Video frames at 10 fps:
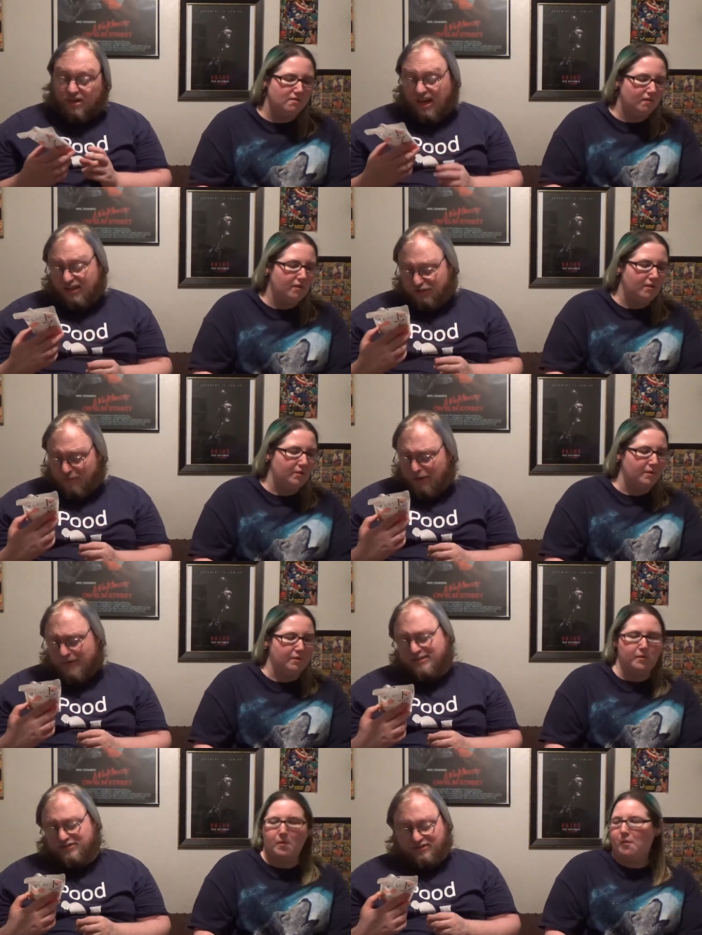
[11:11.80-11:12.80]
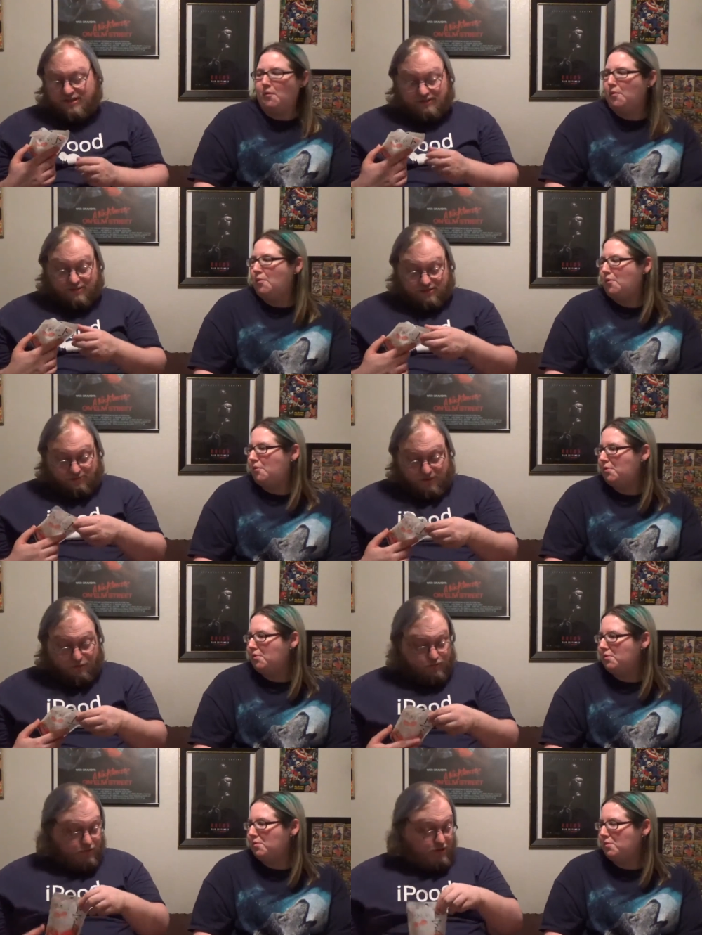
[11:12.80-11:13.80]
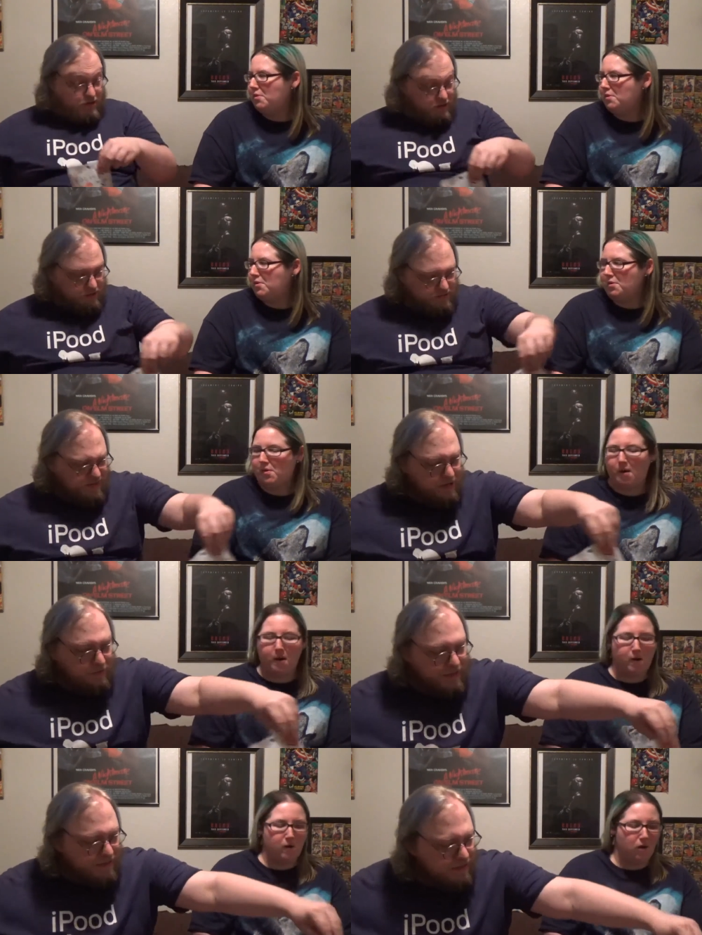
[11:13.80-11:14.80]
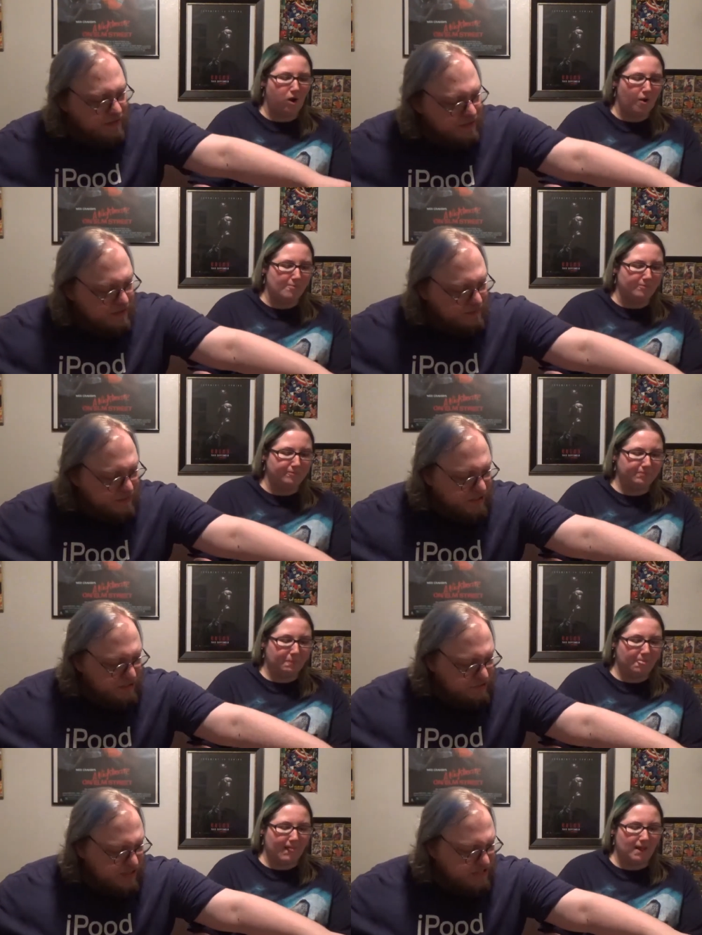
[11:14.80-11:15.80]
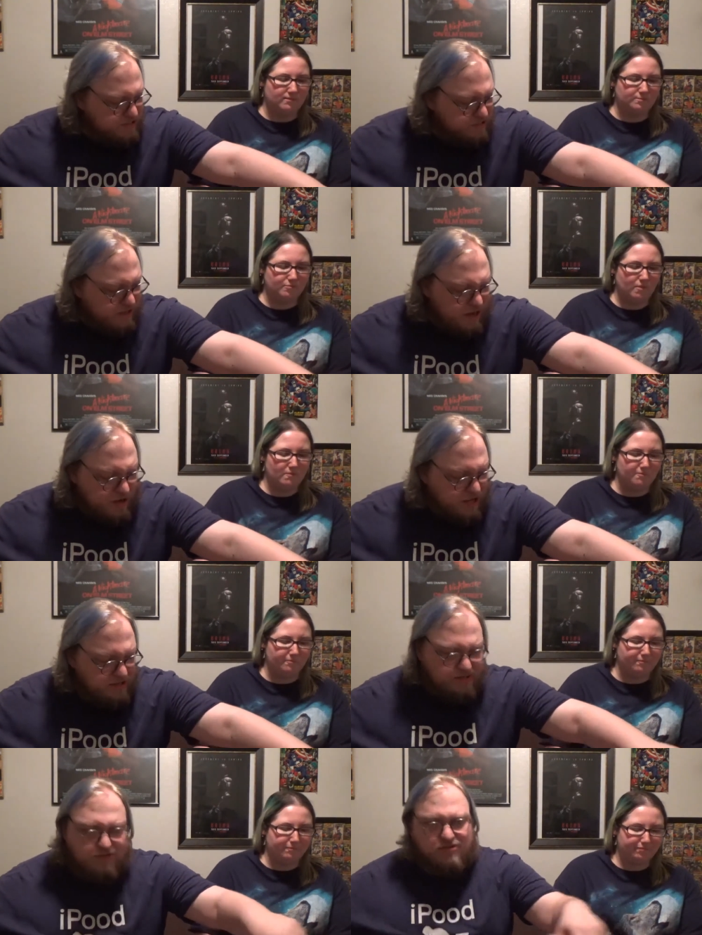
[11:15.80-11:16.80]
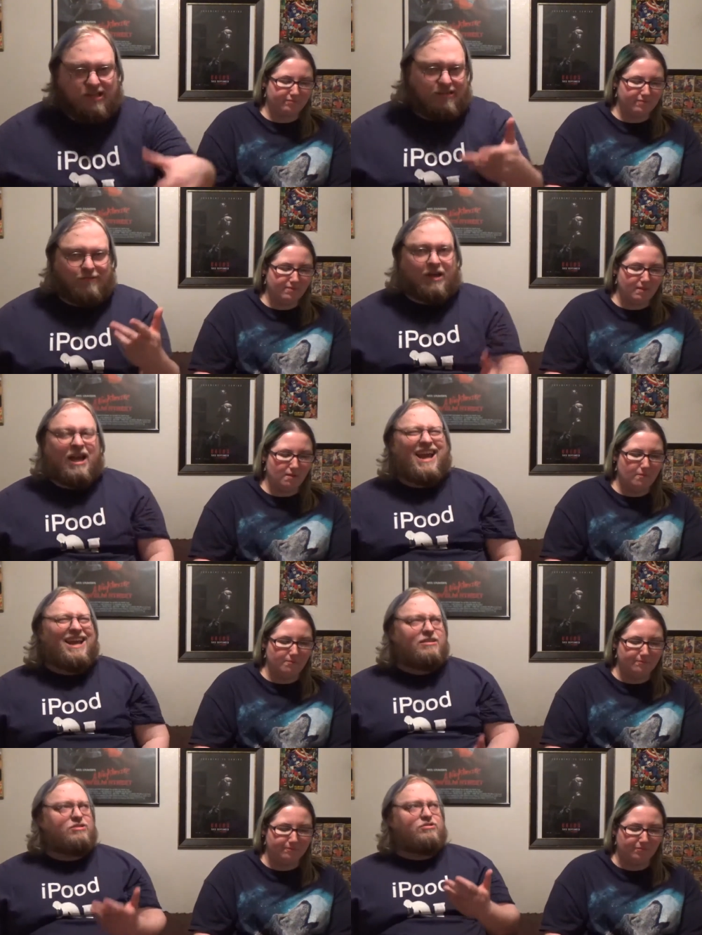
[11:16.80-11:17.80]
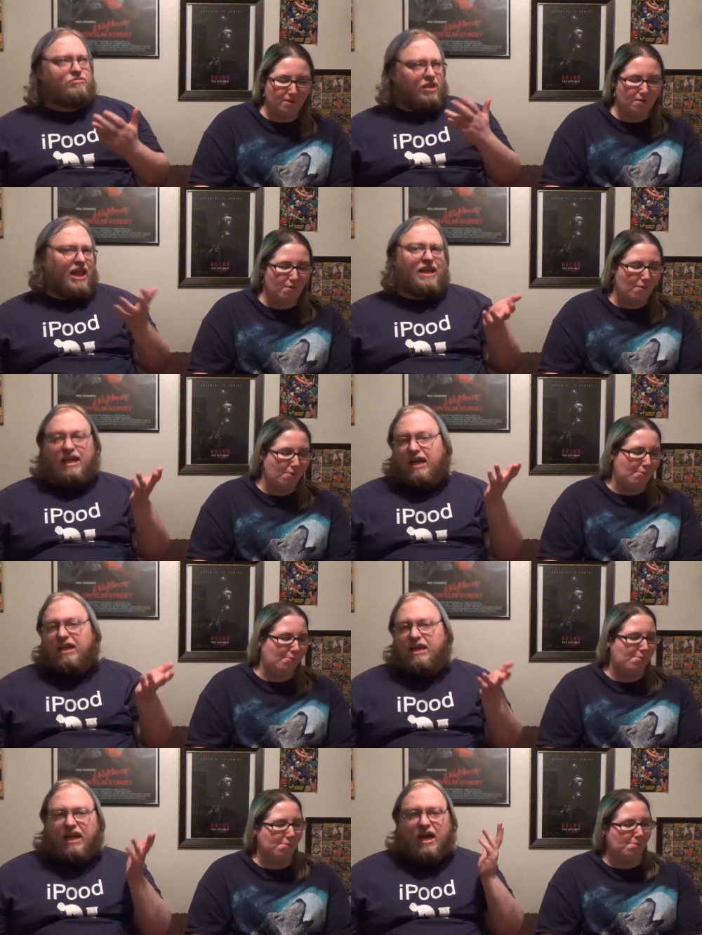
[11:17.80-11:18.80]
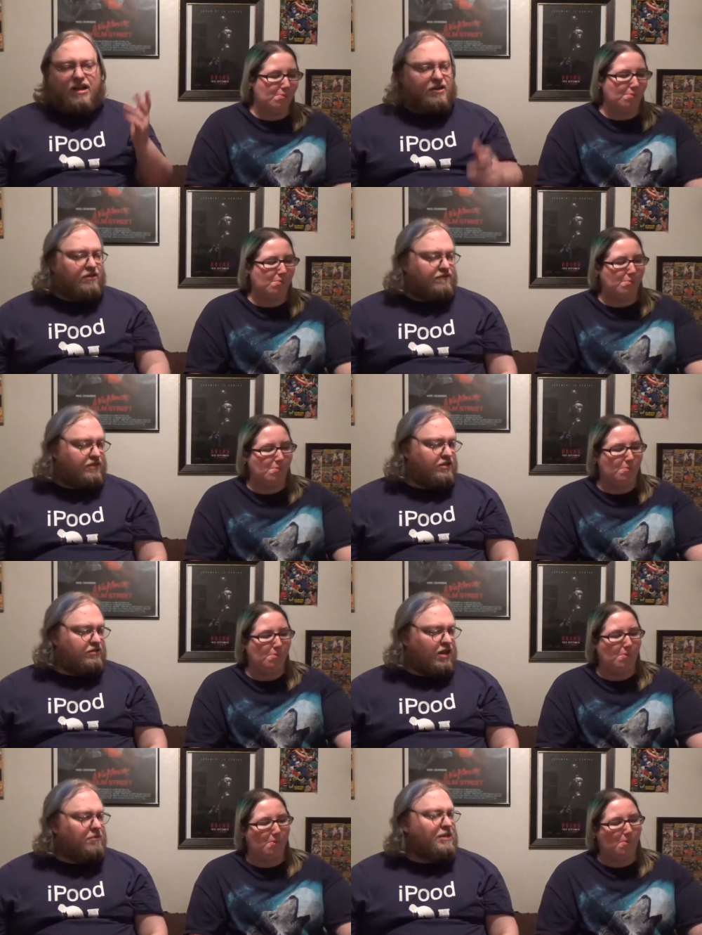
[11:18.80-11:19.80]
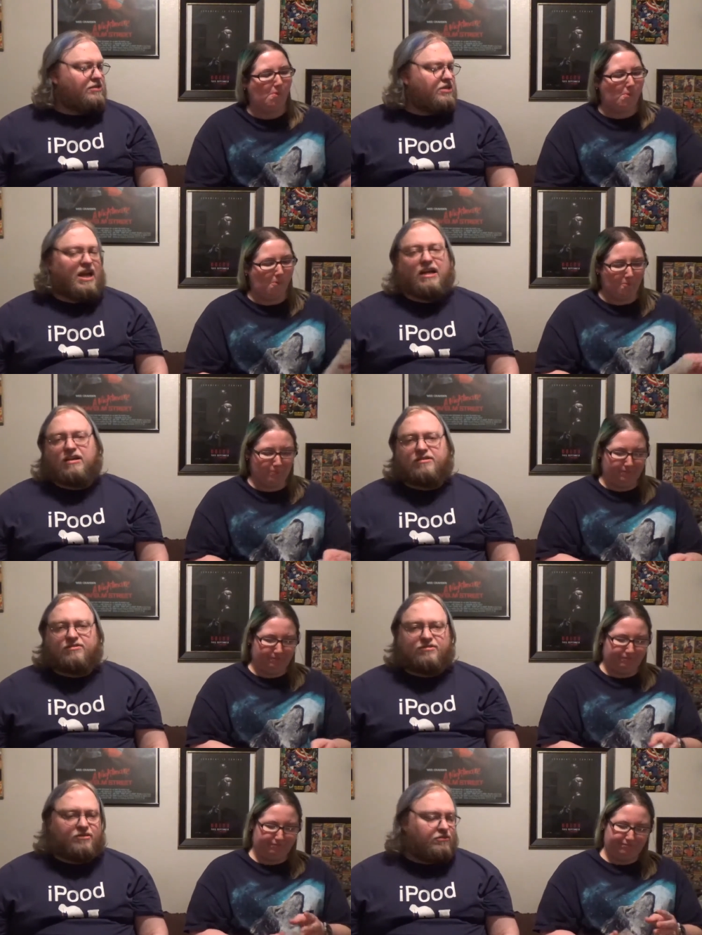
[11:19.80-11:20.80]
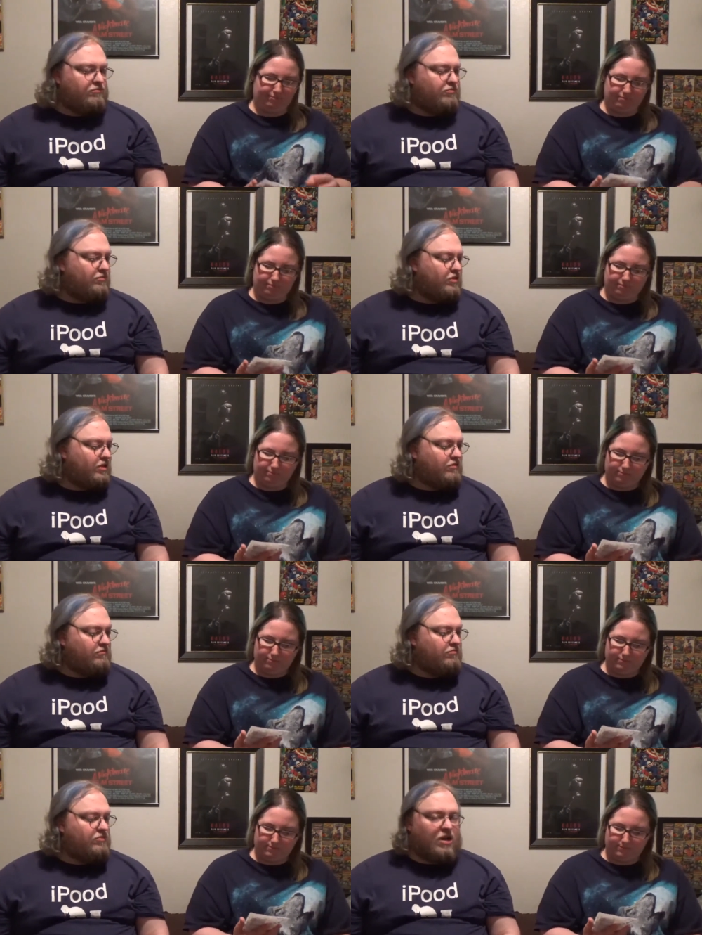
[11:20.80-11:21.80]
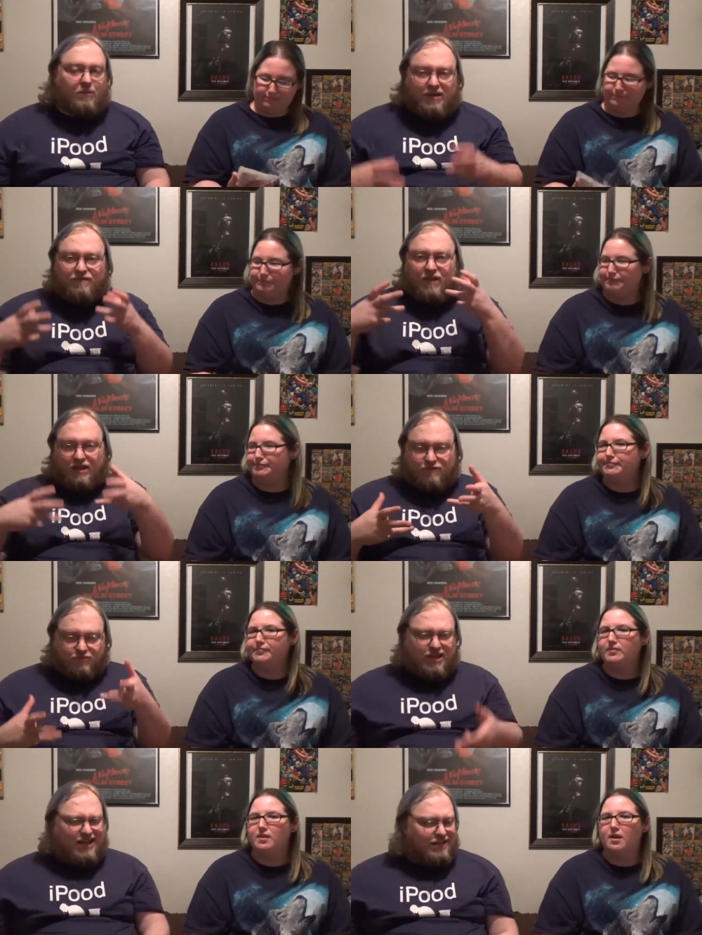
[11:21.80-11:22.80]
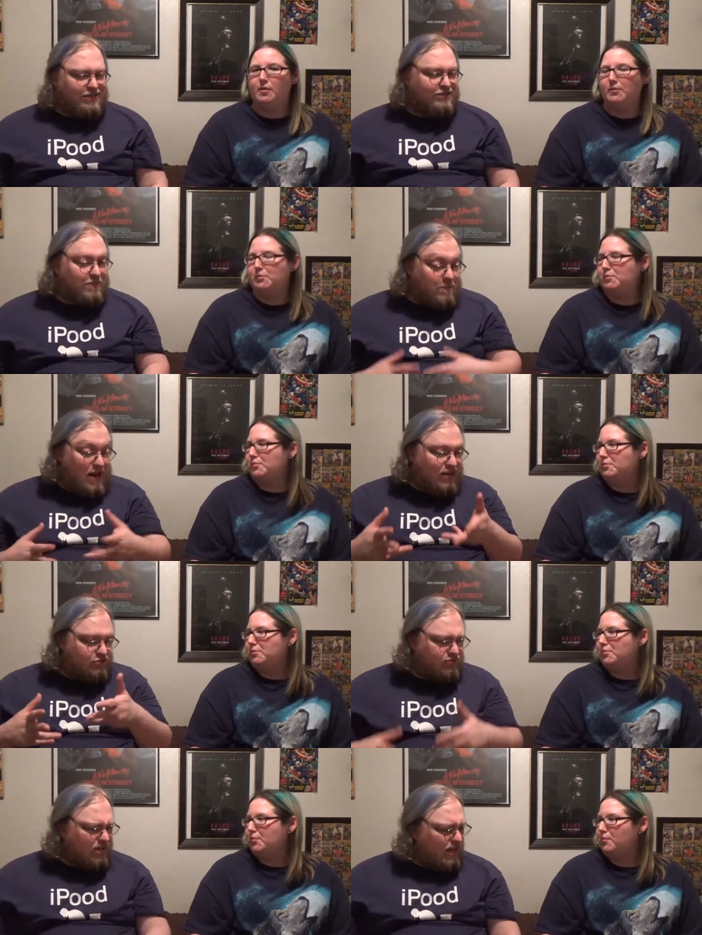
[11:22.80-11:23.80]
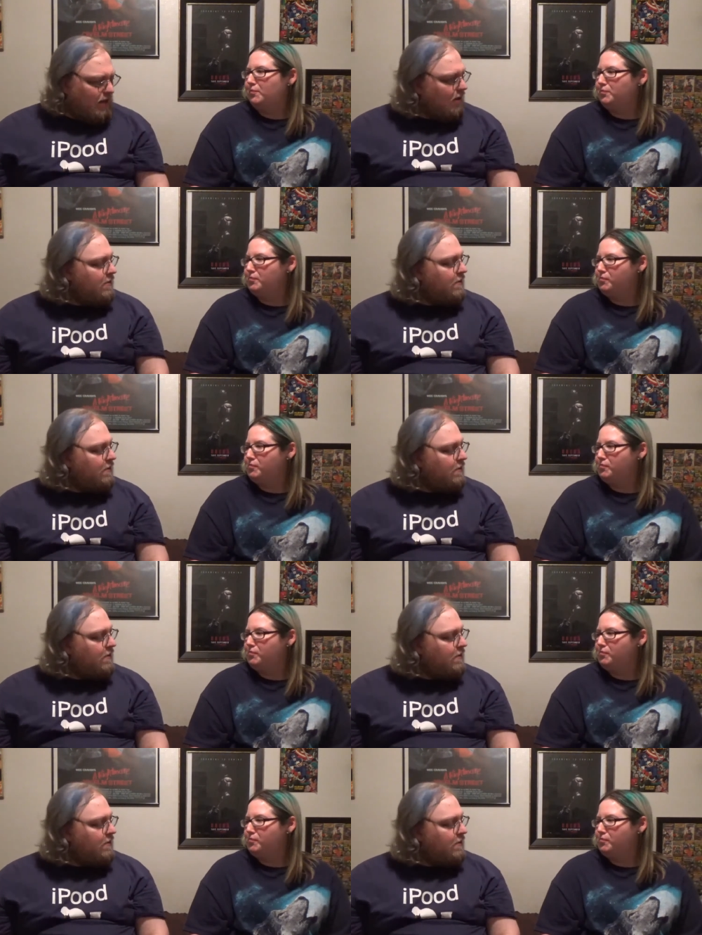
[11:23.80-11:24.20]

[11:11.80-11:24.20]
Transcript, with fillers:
Speaker 1: Yeah, smell makes it sound be really tomatoey, but then you taste and you're like, okay, it's just like it's like any kind of uh, gummy snack. It's you know the gummy flavor kind of is the major thing.